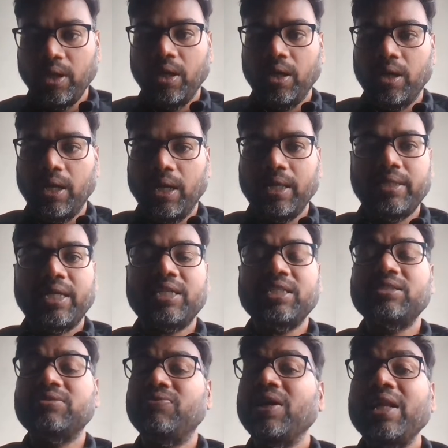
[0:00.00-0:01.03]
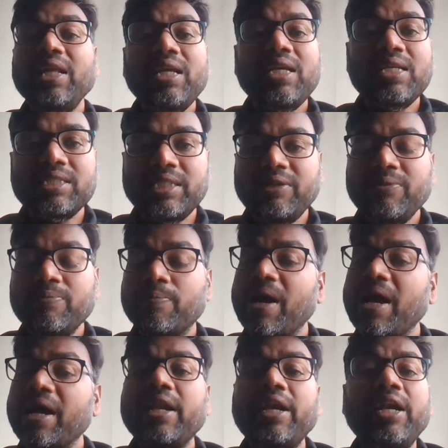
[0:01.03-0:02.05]
And that is very easy,
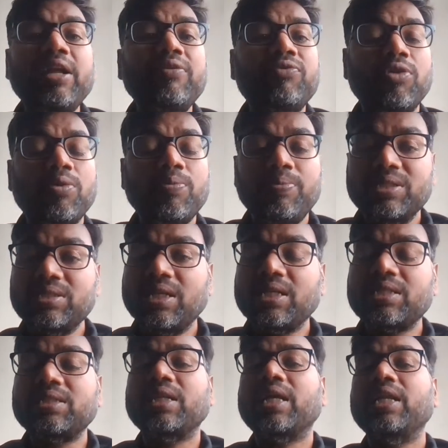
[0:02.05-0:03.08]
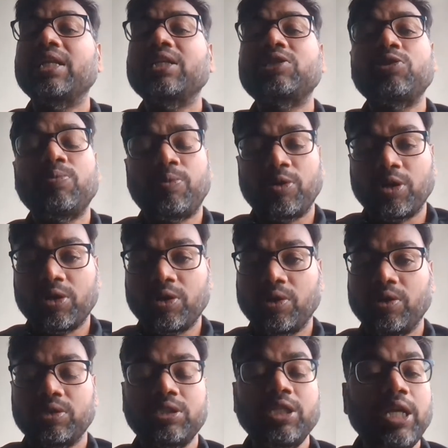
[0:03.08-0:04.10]
migrating from business analyst to
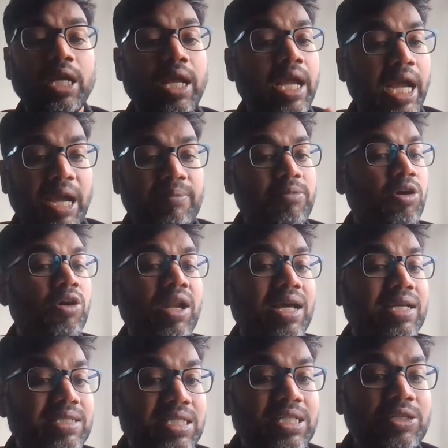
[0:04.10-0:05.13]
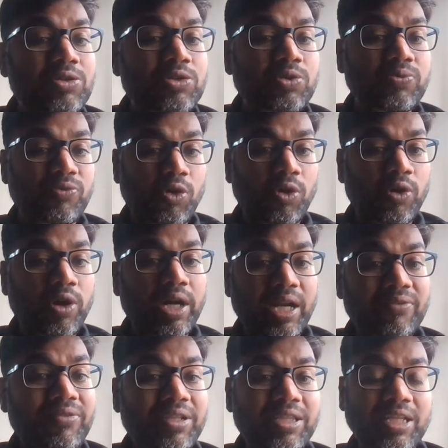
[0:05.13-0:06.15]
product owner. See, I'm not asking you to forget
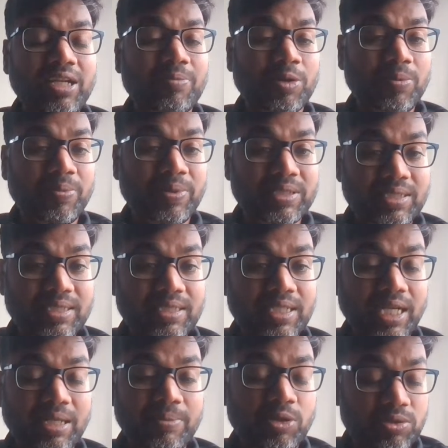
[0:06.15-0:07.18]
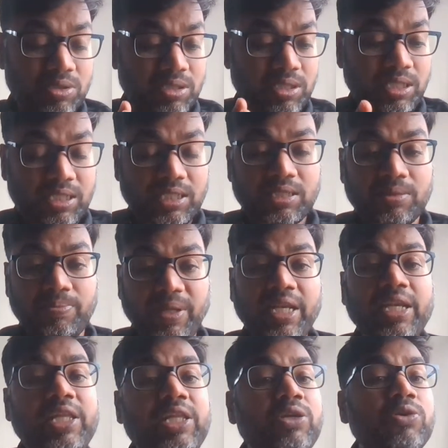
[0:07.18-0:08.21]
everything about business analyst, because it is
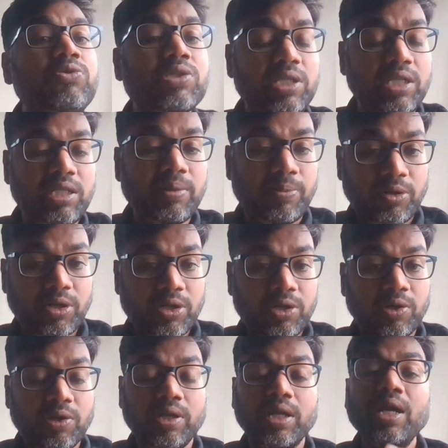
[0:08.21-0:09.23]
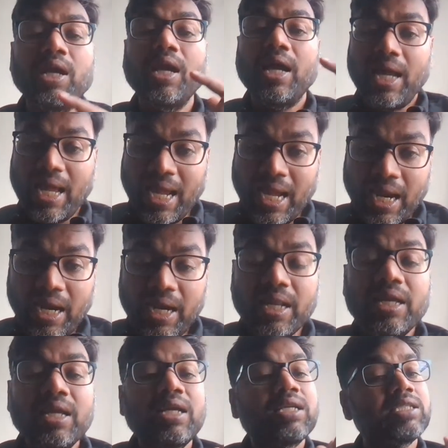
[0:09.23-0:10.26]
being used in the product owner. And
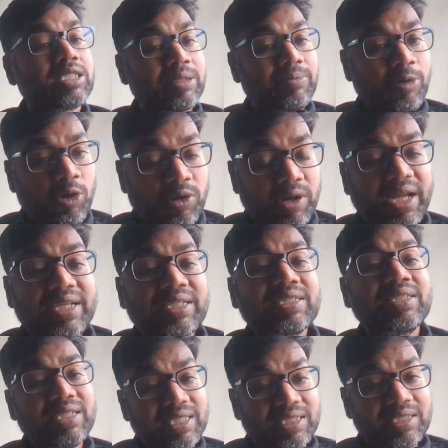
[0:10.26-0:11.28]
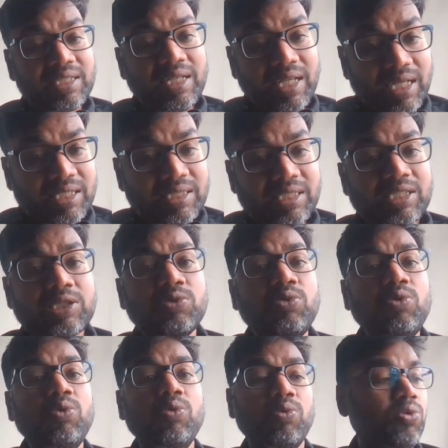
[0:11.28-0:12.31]
some organization still exist
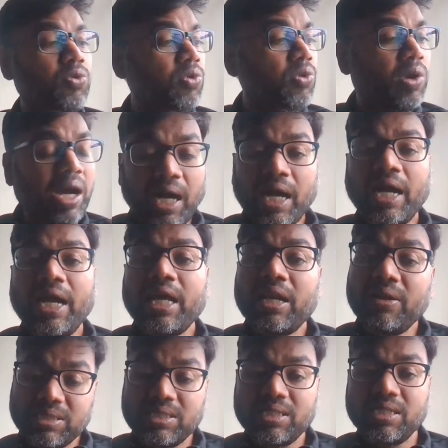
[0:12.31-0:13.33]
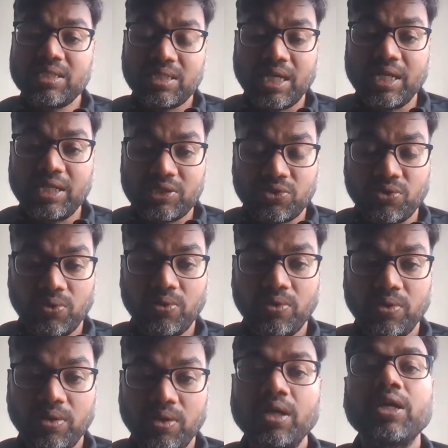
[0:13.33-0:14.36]
who hire business analyst role.
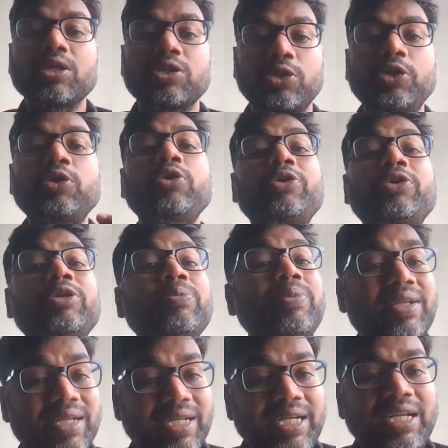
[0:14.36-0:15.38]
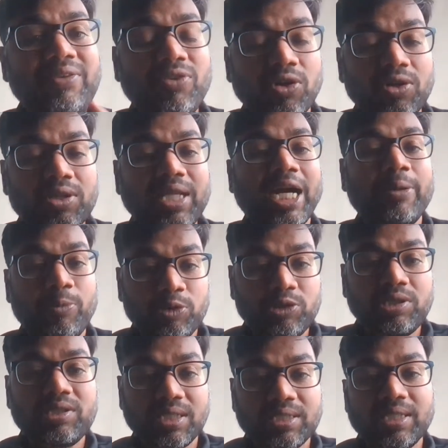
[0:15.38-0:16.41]
So you need to be ready for that
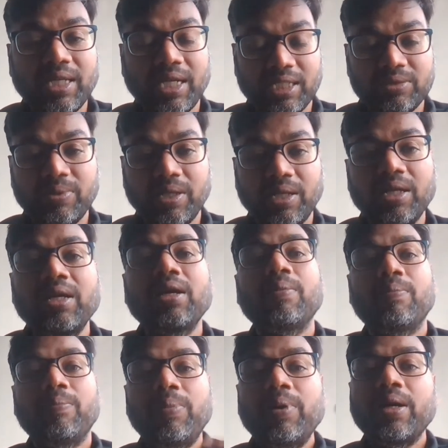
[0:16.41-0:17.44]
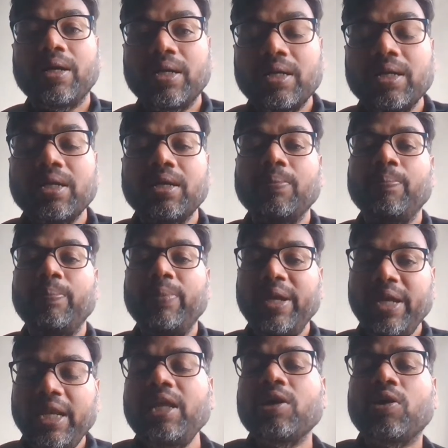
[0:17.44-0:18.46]
positions as well. But
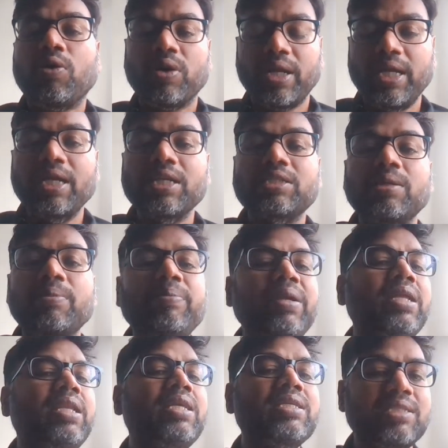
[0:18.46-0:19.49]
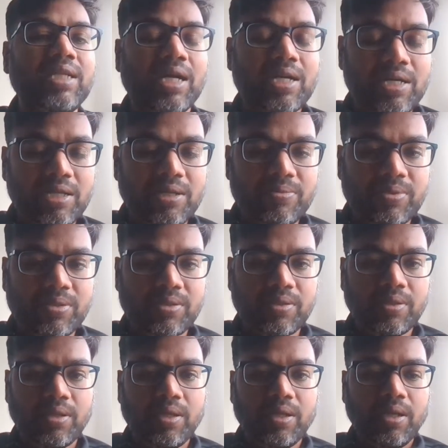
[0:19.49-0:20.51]
many organization, many startups,
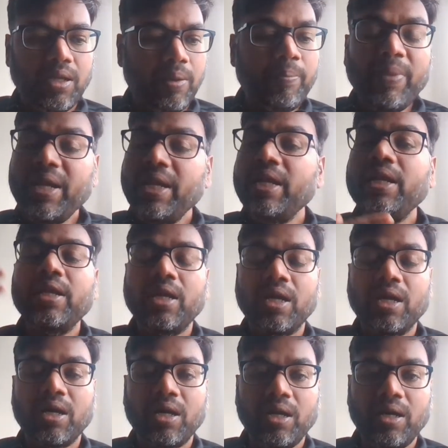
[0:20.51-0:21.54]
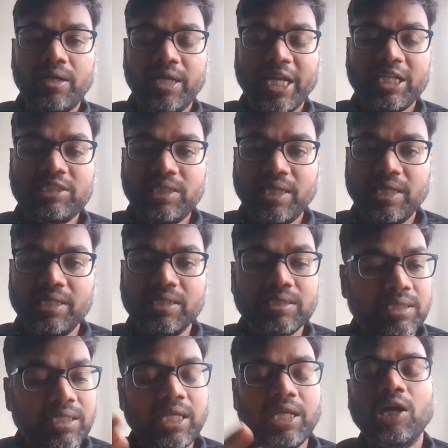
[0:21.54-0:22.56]
many tech
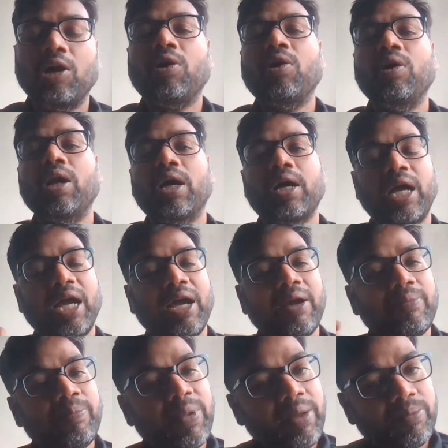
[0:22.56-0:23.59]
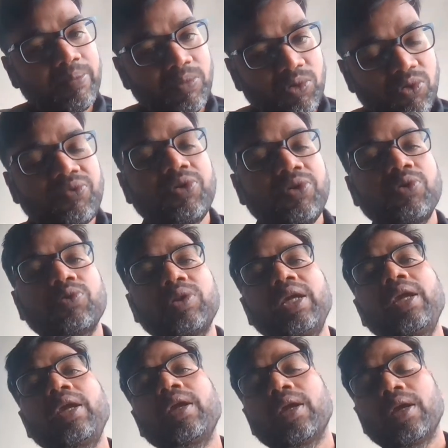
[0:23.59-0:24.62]
giants, they all have been moved to the